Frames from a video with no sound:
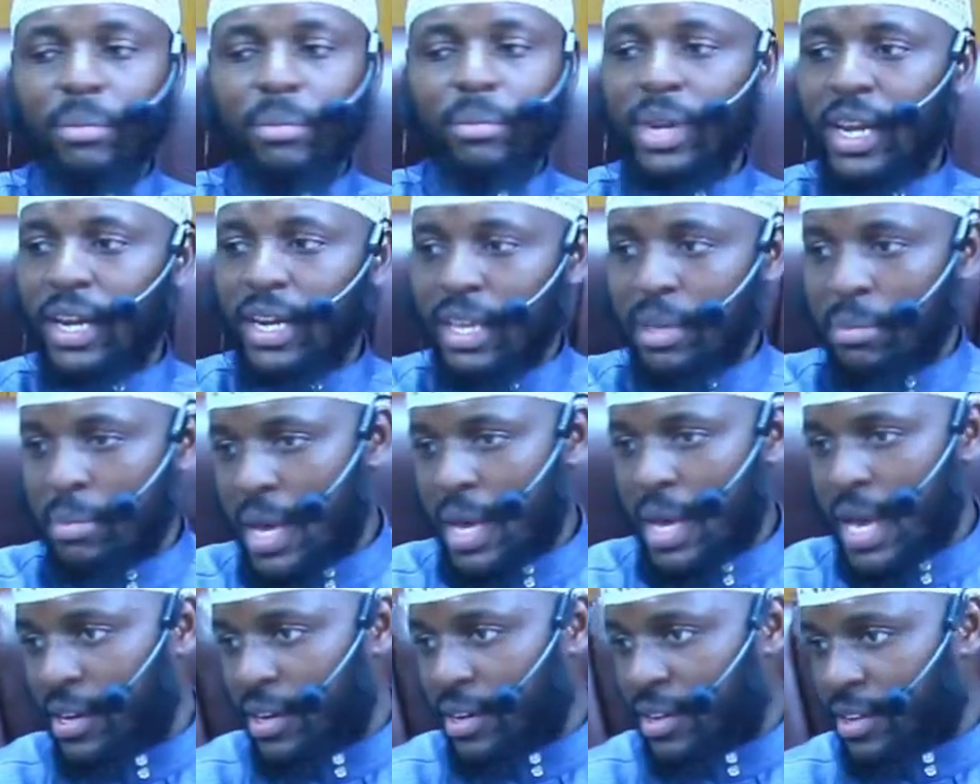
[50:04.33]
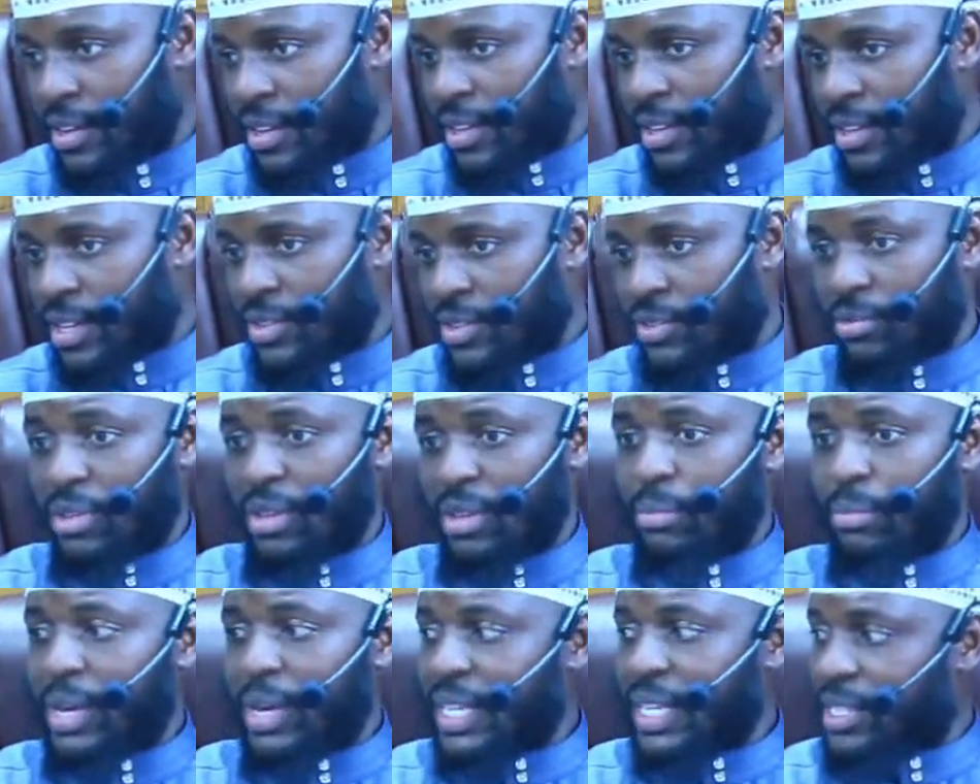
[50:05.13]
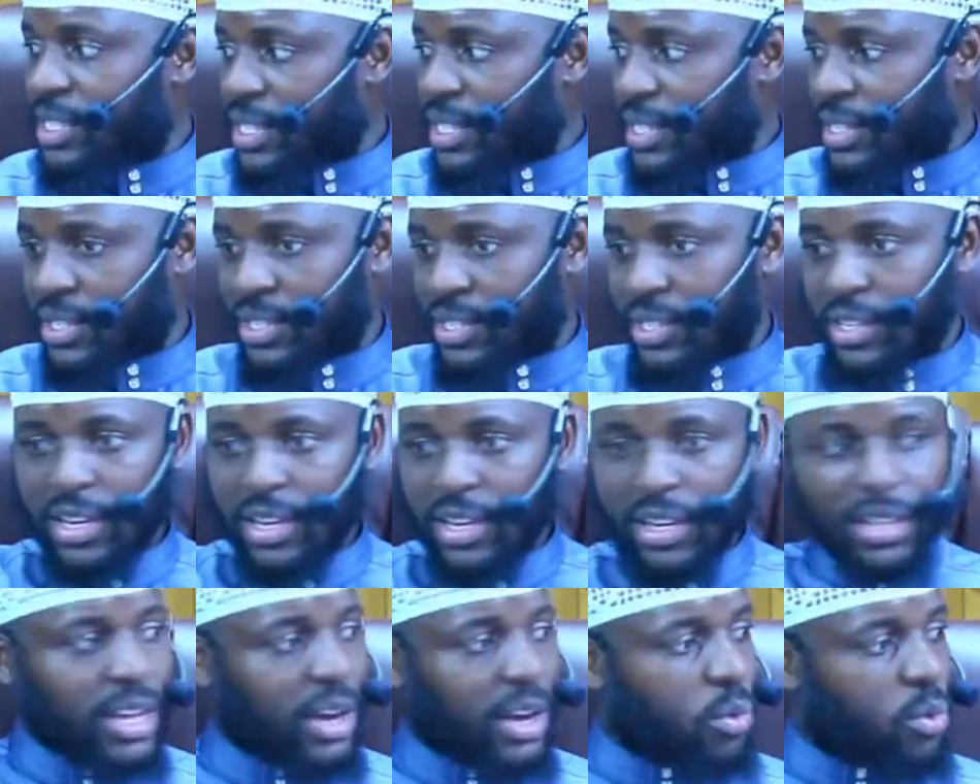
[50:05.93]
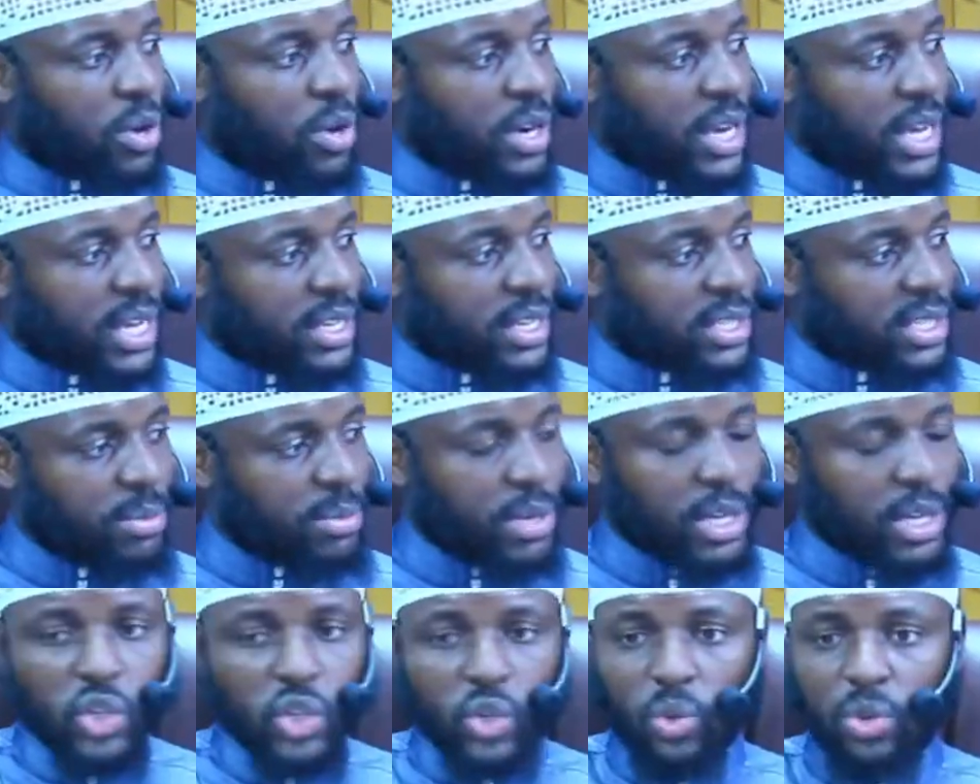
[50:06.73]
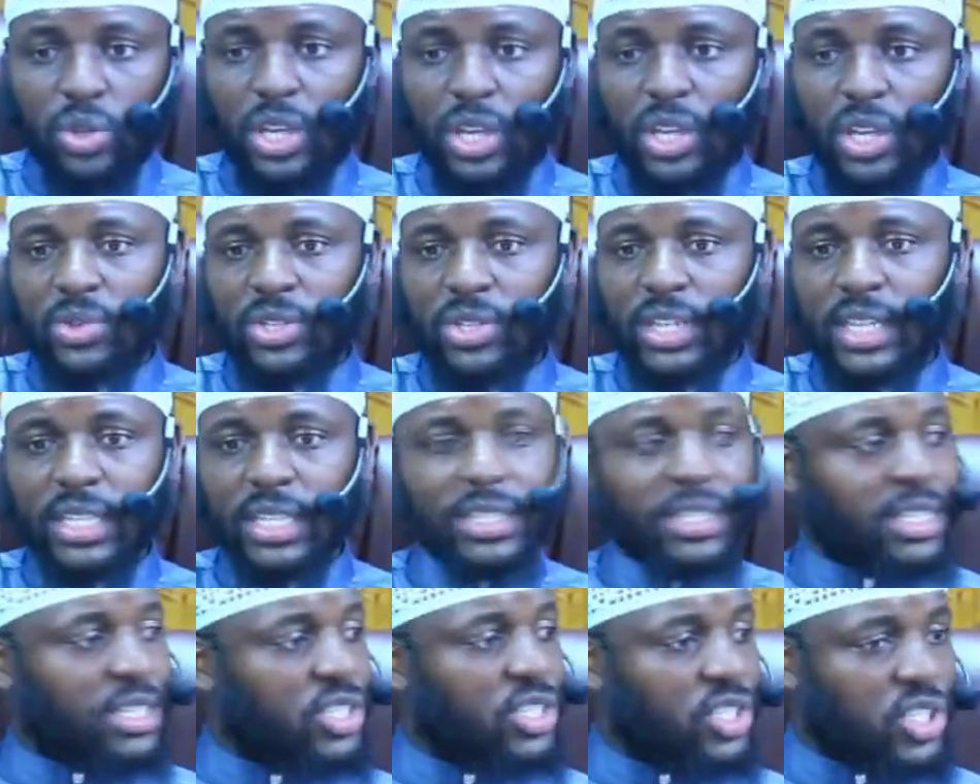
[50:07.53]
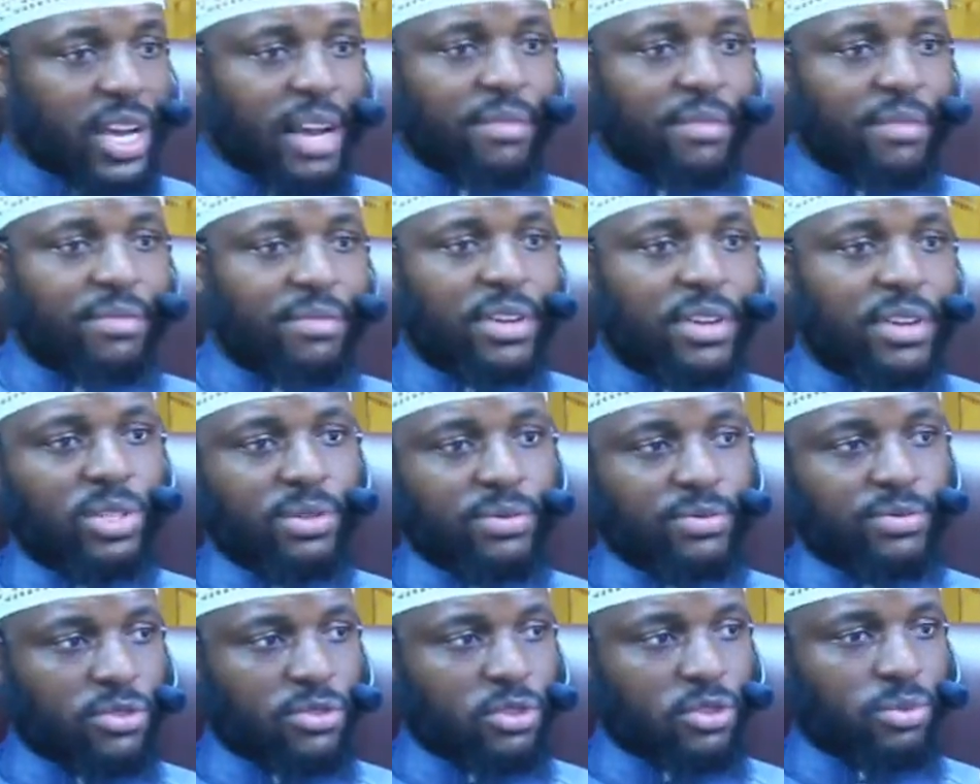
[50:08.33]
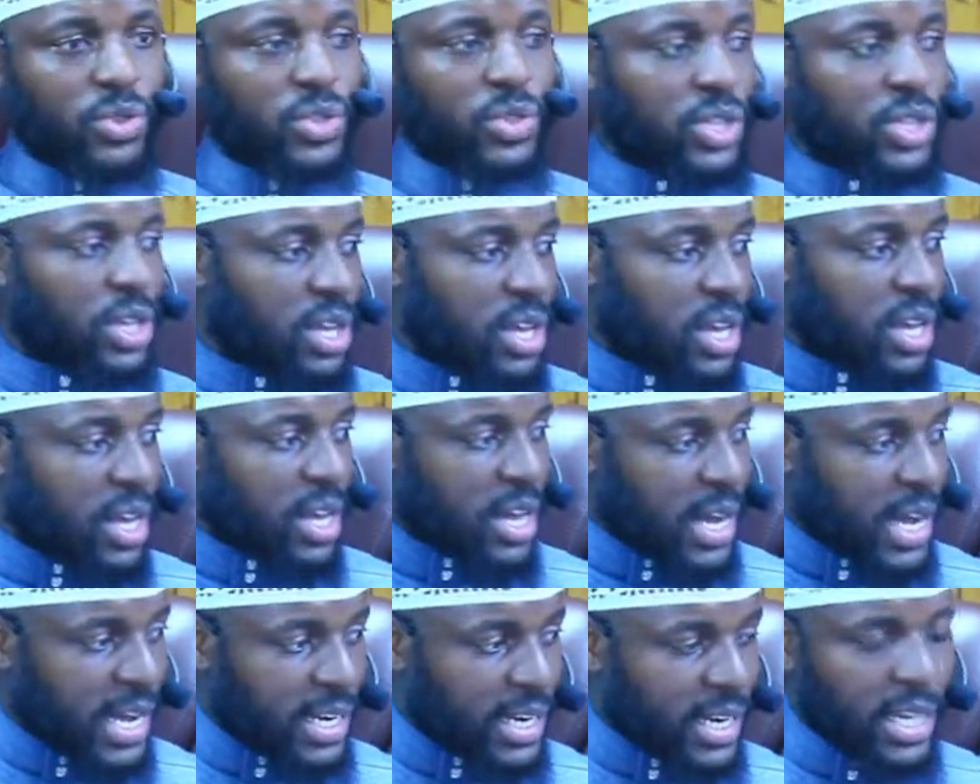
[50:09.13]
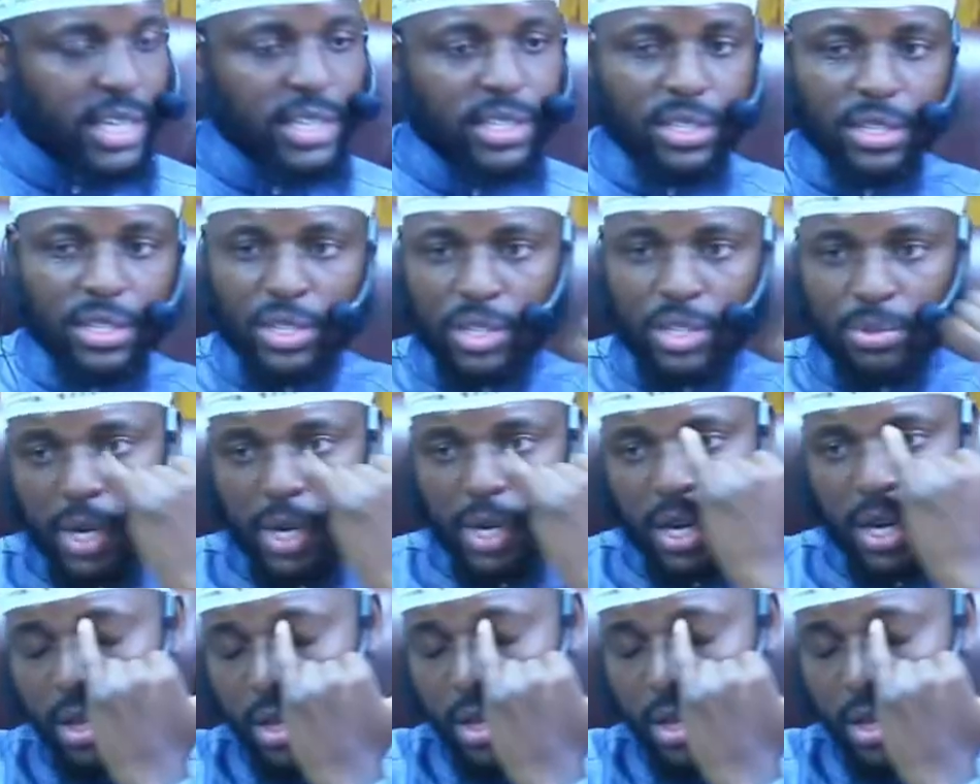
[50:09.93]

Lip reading: al-iman. It's from the basics that one has to make sure they use al-istinja first and foremost, and al-istijmar.